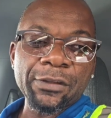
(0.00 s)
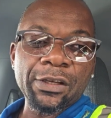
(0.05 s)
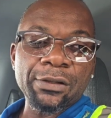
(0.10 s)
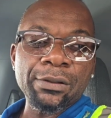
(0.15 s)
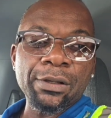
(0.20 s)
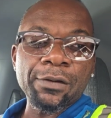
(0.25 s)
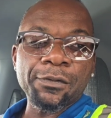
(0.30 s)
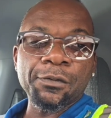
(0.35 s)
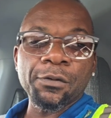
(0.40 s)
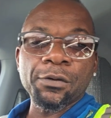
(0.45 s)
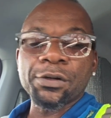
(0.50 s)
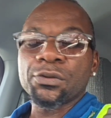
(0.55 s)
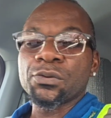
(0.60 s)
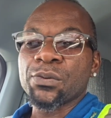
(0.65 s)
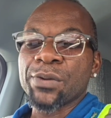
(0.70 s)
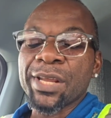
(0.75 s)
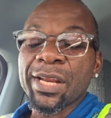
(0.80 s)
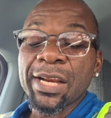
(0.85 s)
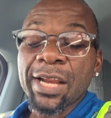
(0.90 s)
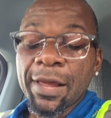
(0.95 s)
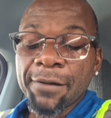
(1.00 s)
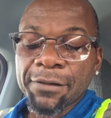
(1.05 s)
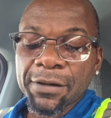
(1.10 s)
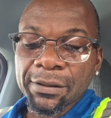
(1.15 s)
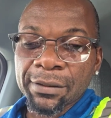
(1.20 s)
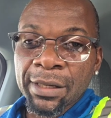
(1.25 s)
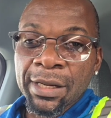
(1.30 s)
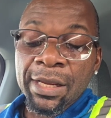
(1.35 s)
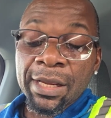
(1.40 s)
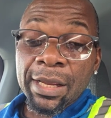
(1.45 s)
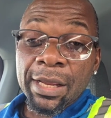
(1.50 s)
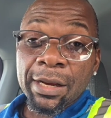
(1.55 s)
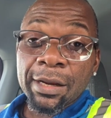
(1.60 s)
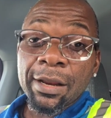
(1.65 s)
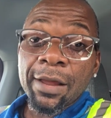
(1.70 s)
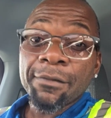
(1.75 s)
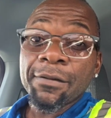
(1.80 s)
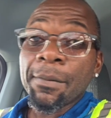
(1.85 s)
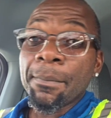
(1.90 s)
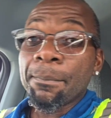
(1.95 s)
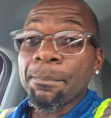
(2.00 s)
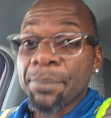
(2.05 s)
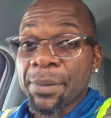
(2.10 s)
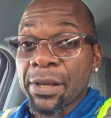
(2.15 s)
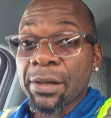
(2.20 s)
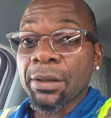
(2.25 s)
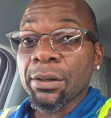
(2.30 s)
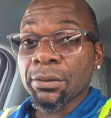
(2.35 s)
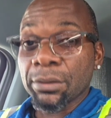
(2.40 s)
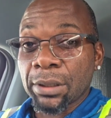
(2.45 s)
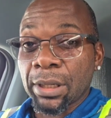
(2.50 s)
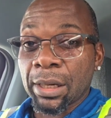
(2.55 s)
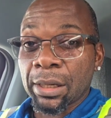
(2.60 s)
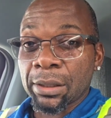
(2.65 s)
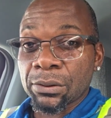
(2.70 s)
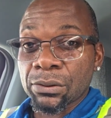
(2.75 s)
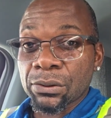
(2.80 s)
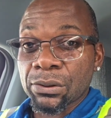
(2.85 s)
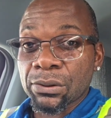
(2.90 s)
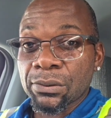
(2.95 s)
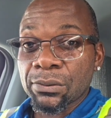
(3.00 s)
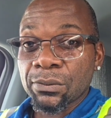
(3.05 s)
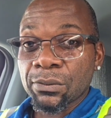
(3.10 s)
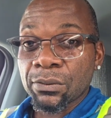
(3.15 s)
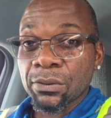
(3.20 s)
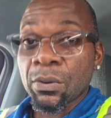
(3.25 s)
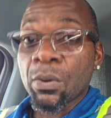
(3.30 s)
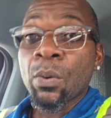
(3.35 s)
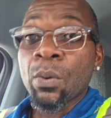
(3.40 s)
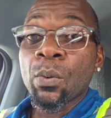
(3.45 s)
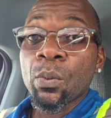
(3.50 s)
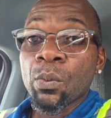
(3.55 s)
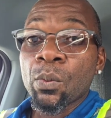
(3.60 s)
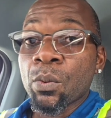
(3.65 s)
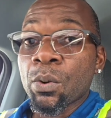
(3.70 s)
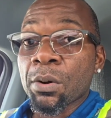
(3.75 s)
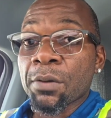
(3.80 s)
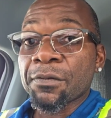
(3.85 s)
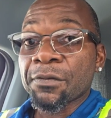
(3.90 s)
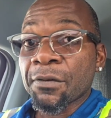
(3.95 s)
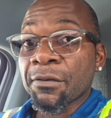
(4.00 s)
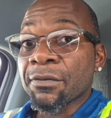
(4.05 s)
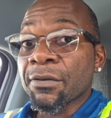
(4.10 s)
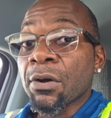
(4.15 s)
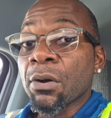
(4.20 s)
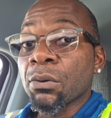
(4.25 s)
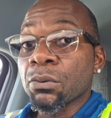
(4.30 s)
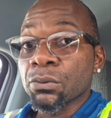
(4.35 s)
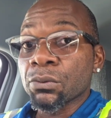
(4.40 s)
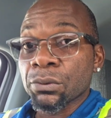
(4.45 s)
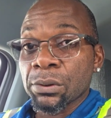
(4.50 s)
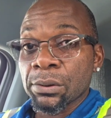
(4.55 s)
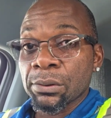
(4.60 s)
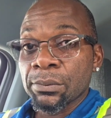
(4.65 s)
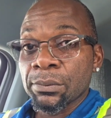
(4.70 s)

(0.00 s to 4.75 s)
not 42, 11 billion dollars worth of gold.